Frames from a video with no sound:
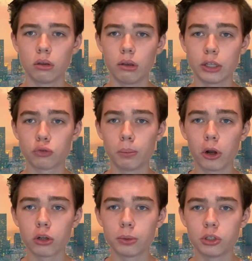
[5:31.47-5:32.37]
It's
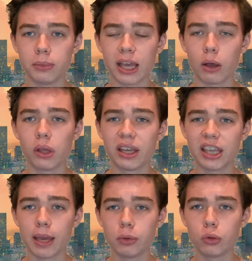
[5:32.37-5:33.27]
remarkable to me how
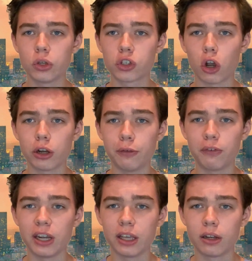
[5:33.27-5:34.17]
Cam Newton is already
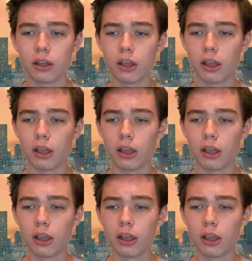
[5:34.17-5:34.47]
fitting in,